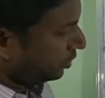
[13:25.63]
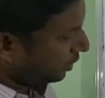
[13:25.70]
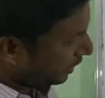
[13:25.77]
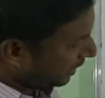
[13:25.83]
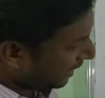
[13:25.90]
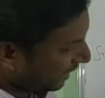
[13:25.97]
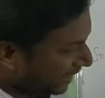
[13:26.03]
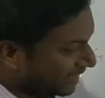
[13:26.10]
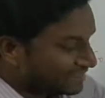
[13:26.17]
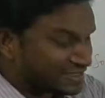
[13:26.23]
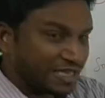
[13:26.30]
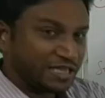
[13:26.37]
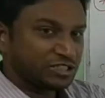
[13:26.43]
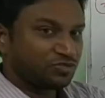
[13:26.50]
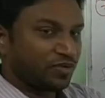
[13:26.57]
erase the
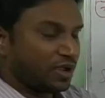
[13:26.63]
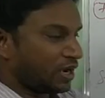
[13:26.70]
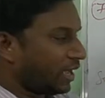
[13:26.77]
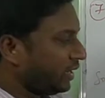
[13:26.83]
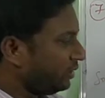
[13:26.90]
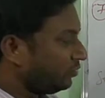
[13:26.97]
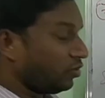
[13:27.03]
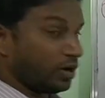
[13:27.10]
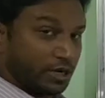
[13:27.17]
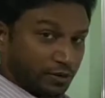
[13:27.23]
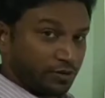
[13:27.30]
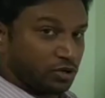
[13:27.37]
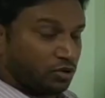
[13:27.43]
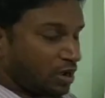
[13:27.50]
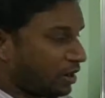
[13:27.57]
XY line,
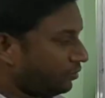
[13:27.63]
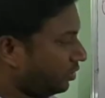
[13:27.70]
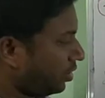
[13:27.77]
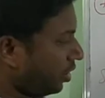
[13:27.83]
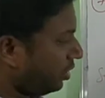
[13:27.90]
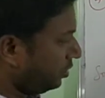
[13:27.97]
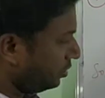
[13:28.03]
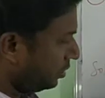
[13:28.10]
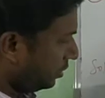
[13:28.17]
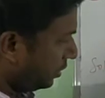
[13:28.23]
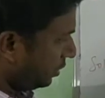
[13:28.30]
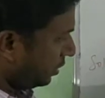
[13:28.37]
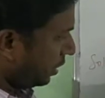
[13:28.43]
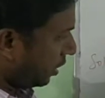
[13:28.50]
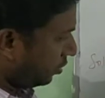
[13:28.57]
whatever you have drawn.
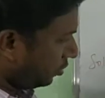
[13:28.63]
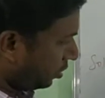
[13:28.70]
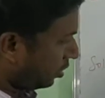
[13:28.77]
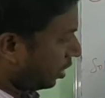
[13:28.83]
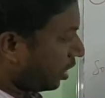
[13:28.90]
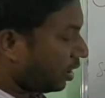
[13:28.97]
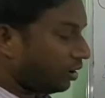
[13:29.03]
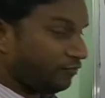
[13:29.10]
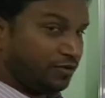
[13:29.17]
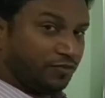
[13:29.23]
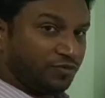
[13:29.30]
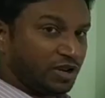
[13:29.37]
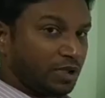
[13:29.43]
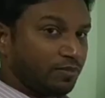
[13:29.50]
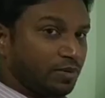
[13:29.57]
Now draw
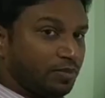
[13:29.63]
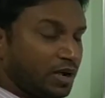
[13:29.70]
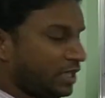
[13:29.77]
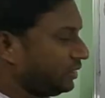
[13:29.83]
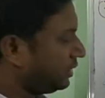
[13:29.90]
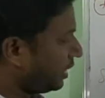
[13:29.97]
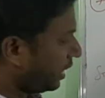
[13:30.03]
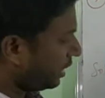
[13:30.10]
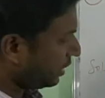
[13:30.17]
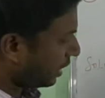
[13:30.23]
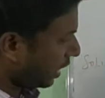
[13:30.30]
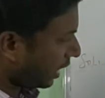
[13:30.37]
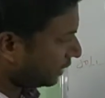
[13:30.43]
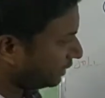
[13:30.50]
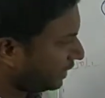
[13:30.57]
50 mm length line,
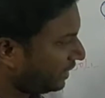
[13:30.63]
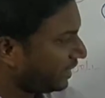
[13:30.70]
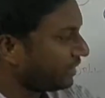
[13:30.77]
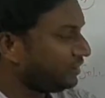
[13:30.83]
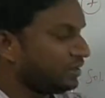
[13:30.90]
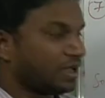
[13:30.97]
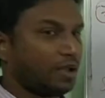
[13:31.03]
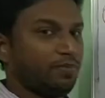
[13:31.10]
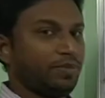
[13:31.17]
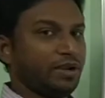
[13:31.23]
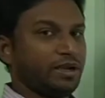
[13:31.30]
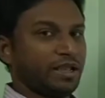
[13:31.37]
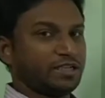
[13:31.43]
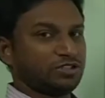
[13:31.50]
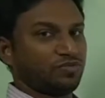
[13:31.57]
at the end
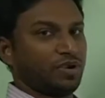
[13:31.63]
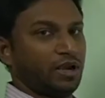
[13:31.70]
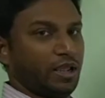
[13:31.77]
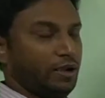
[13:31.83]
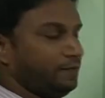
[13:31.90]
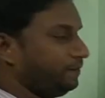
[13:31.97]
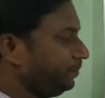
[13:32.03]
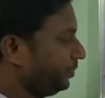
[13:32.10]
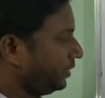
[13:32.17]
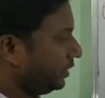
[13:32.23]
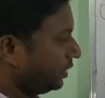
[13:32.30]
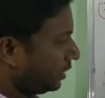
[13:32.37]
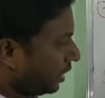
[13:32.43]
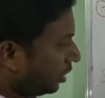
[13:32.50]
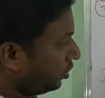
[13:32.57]
complete XY line.
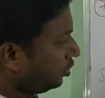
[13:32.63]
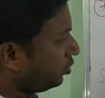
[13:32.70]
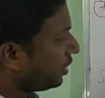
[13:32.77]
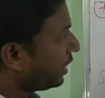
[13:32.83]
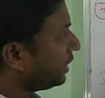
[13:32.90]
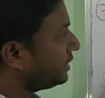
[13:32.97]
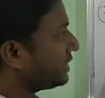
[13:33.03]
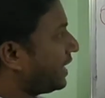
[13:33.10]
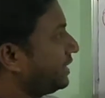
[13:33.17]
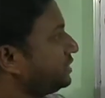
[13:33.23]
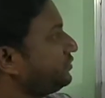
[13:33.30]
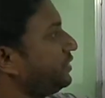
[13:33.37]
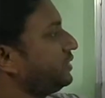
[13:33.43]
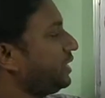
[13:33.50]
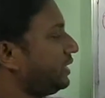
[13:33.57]
Now you can
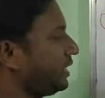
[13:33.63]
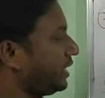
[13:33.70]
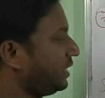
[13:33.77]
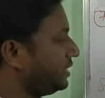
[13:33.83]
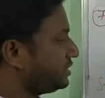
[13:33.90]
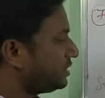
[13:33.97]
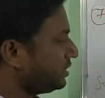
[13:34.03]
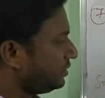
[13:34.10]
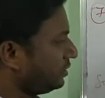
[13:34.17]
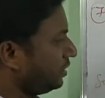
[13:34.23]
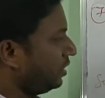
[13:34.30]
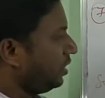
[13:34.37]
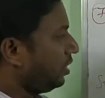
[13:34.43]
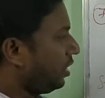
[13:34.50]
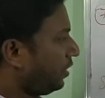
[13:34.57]
satisfy that condition.
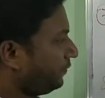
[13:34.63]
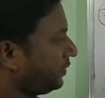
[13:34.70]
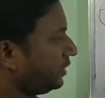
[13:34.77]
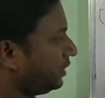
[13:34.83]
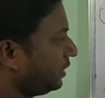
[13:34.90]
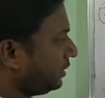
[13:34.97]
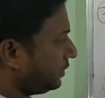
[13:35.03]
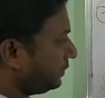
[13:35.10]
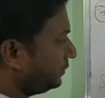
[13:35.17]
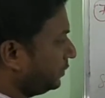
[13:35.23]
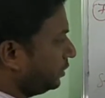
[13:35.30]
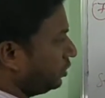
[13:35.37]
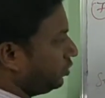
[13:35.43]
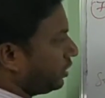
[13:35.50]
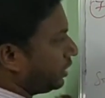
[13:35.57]
After that,
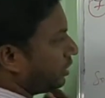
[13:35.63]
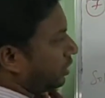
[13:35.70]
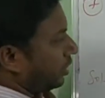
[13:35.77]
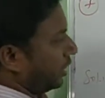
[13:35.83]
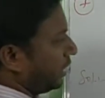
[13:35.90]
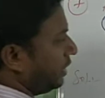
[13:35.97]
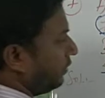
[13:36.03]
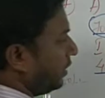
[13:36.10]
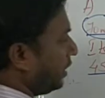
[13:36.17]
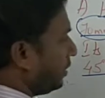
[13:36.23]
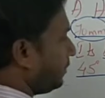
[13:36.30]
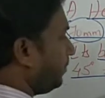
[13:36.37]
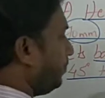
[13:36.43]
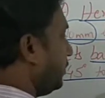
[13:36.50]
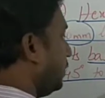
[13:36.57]
you can draw
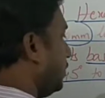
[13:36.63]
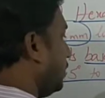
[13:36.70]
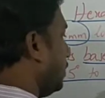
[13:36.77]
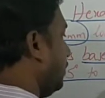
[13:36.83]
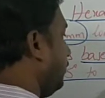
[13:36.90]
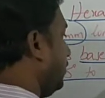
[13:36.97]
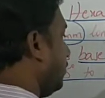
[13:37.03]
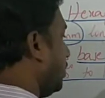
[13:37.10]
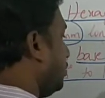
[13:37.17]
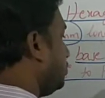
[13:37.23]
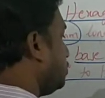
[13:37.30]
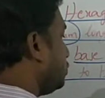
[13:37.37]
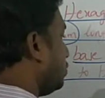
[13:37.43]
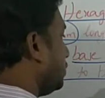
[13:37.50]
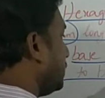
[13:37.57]
anywhere. Now if you want
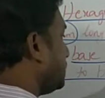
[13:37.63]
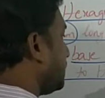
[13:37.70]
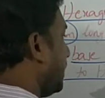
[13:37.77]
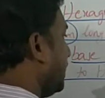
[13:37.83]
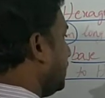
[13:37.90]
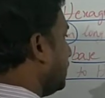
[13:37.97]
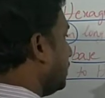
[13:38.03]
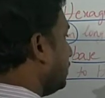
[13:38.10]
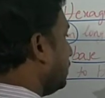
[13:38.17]
to show the side,